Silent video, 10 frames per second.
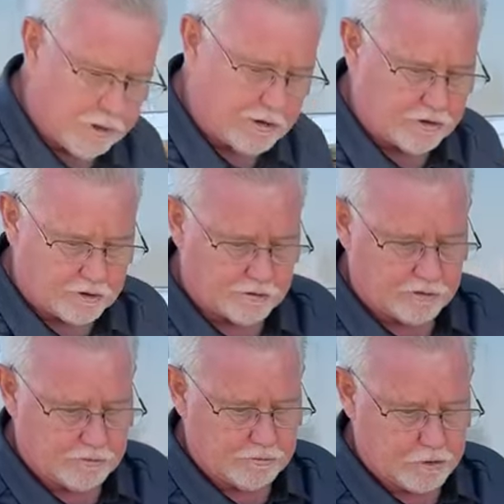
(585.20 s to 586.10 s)
reasons
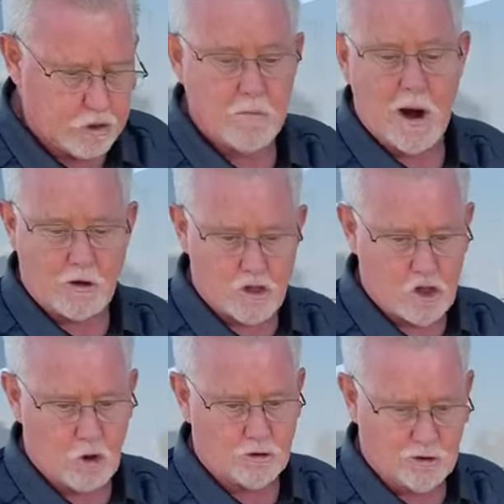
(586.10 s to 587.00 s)
Newmar
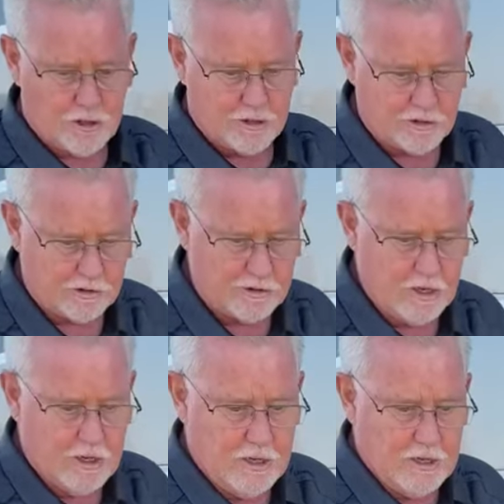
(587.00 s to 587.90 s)
chose this,
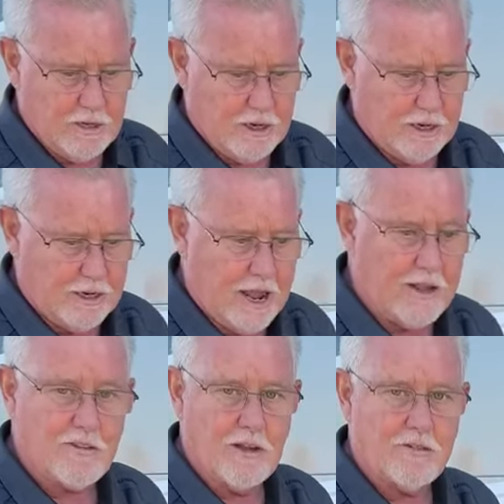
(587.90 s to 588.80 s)
uh,
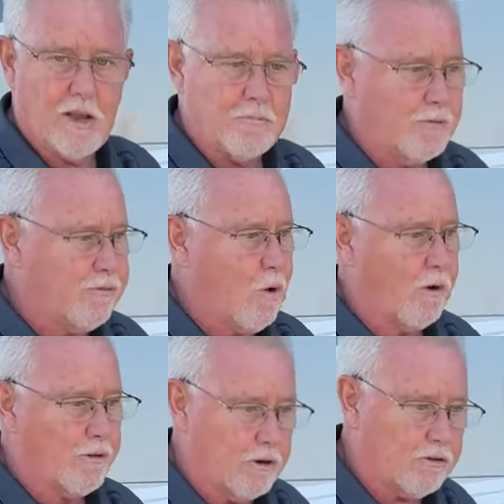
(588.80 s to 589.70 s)
as I've said
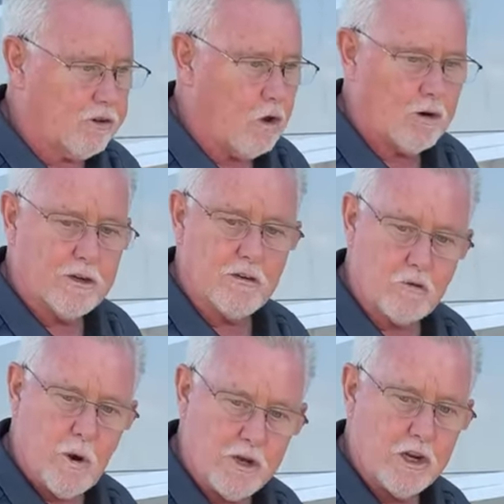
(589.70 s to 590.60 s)
before, their slogan is
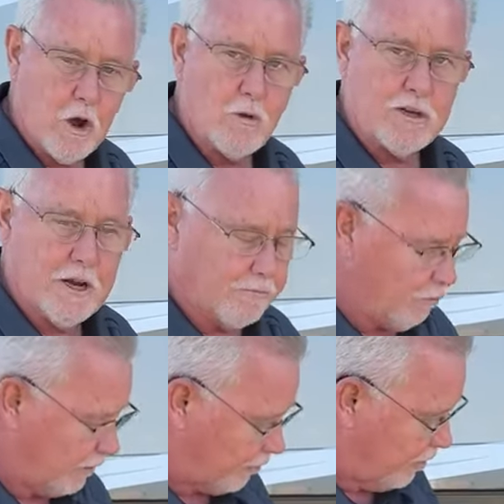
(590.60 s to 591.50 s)
when you know the
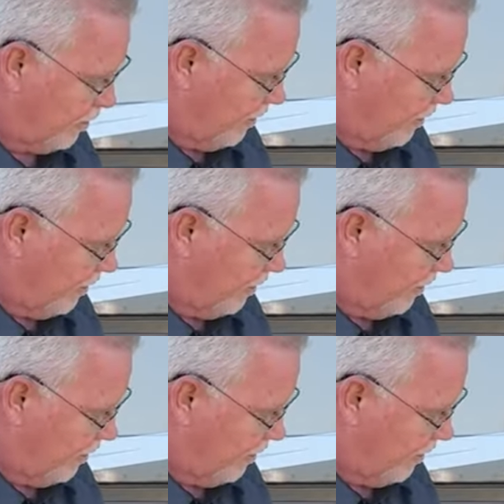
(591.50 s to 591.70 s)
difference.